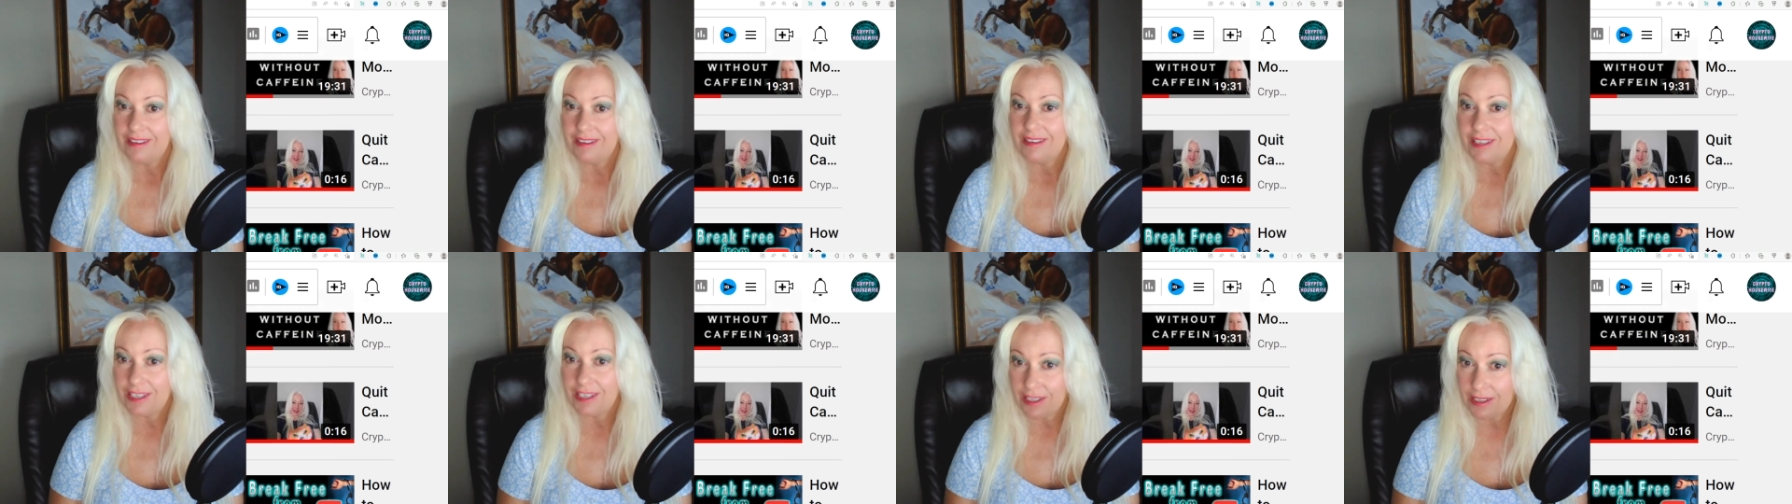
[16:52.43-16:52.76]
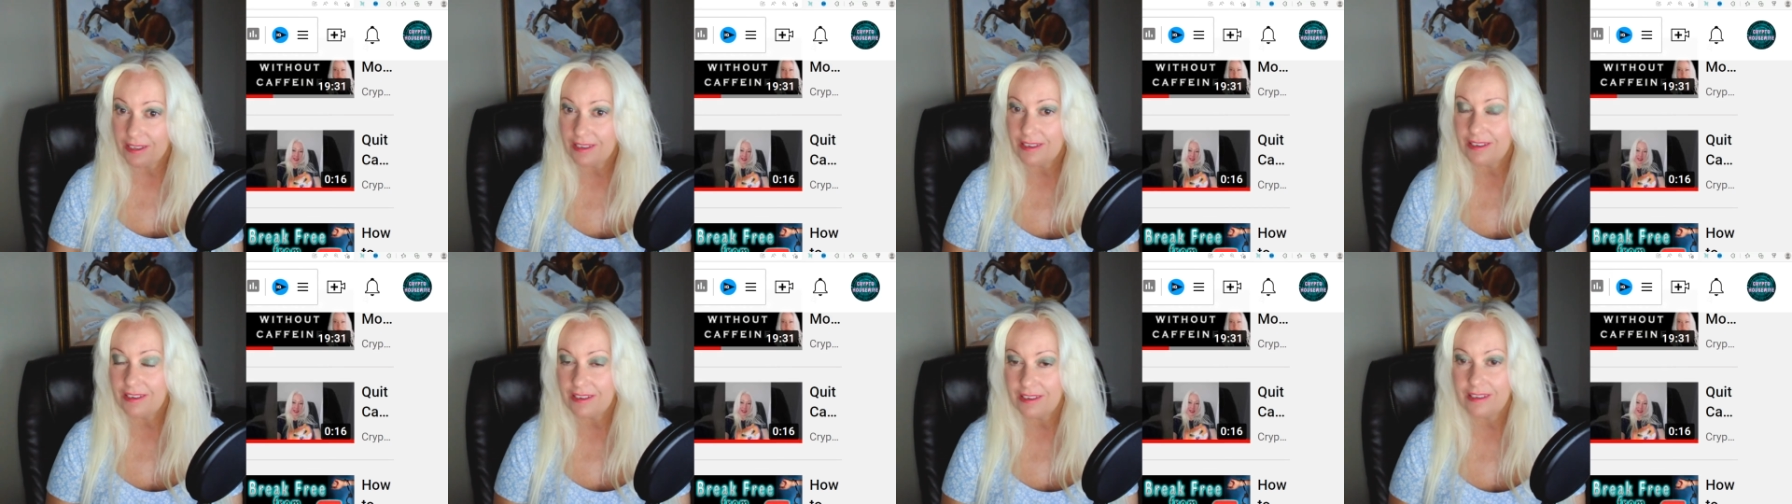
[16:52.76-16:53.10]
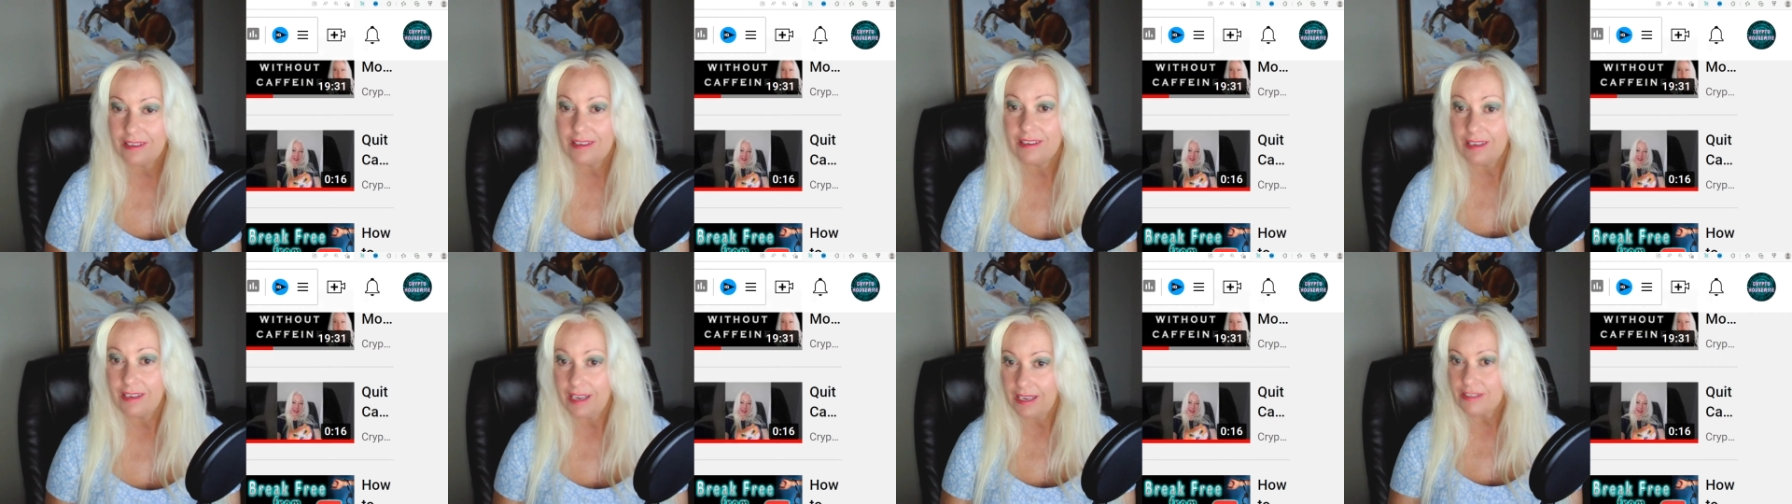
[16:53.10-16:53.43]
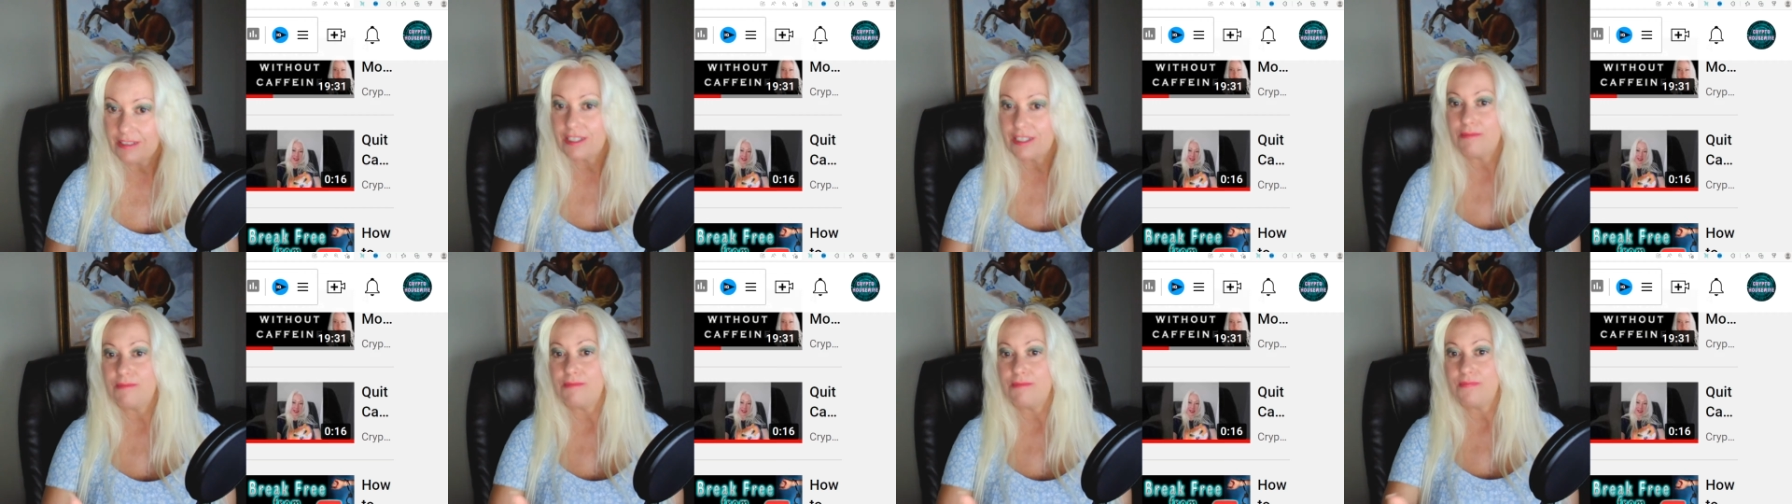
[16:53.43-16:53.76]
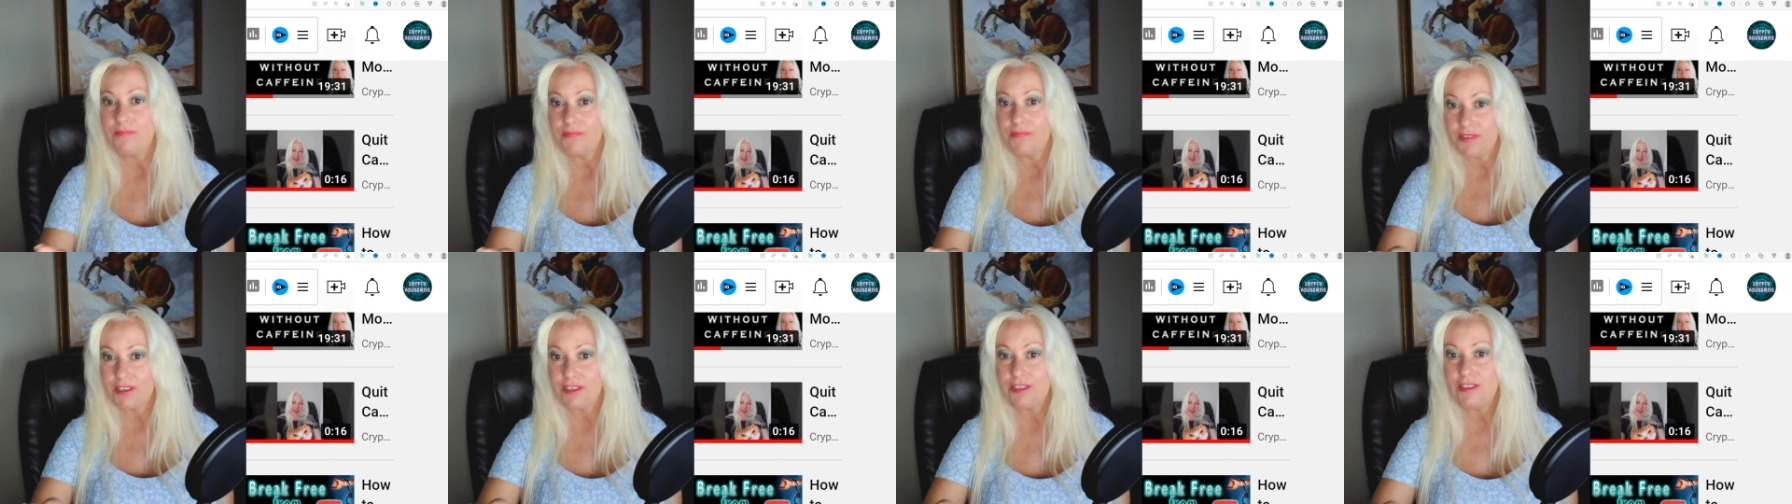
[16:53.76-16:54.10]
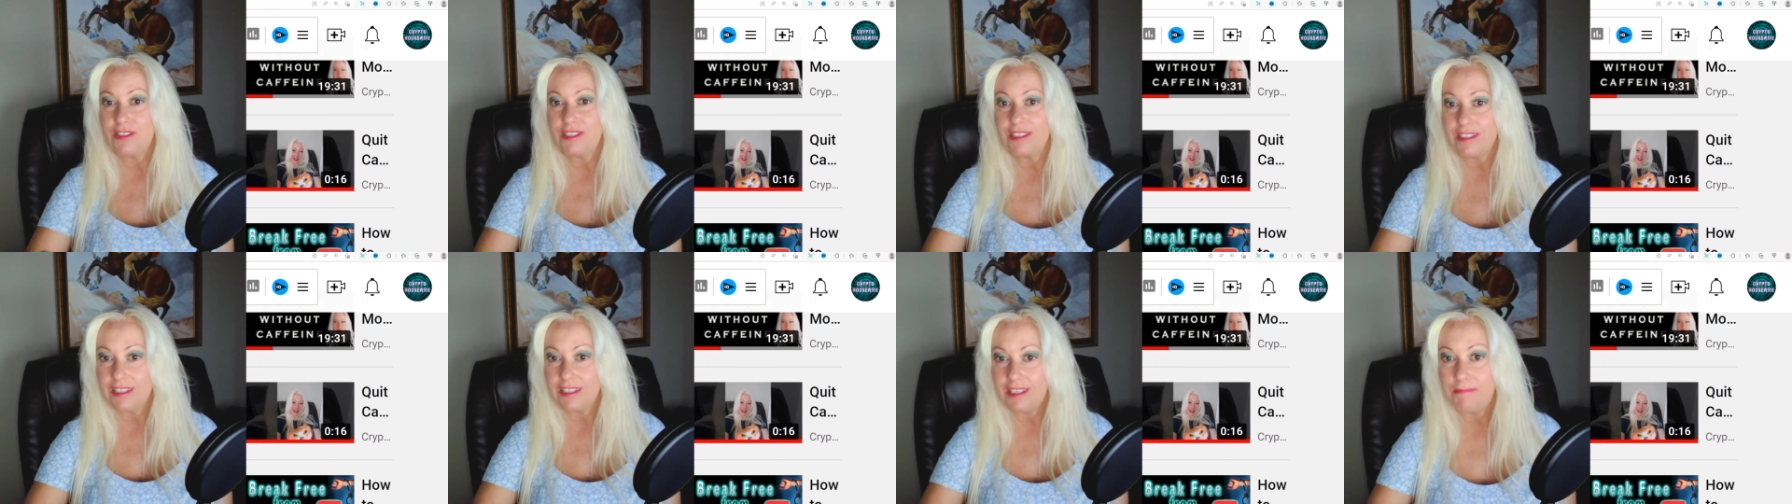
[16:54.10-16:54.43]
You have some
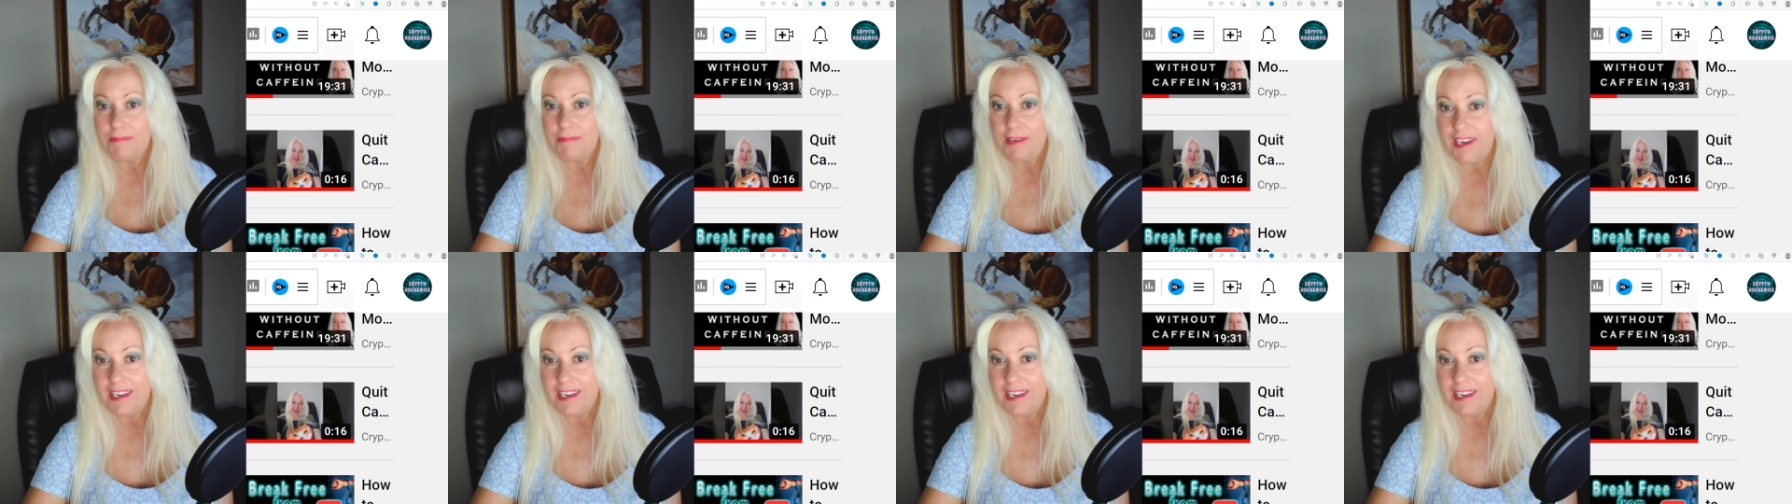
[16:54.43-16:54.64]
good sleep